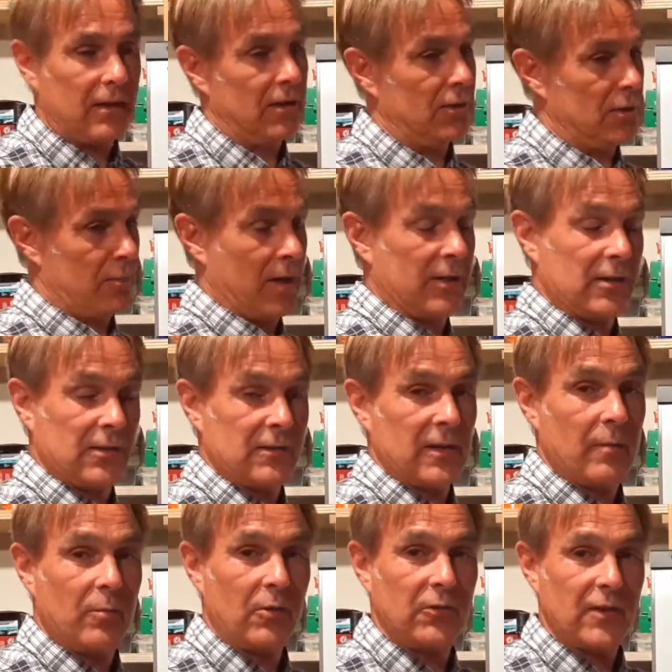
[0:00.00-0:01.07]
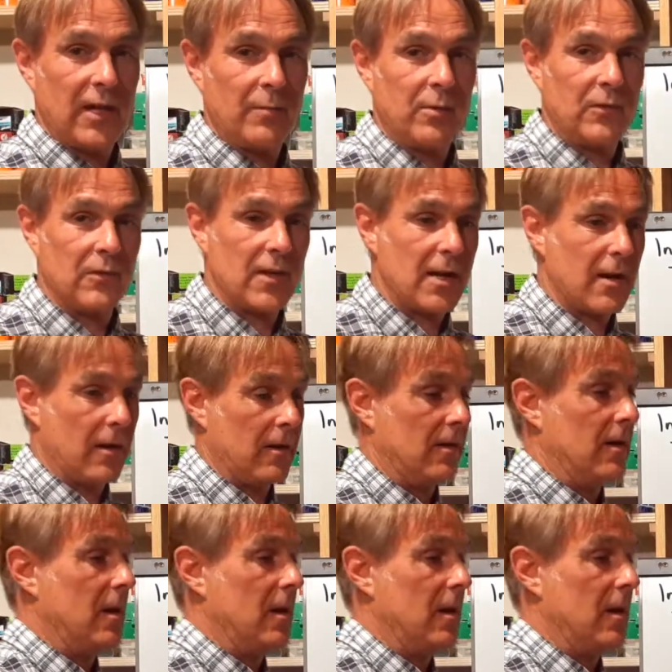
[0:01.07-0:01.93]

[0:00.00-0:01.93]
and you might assemble statements there.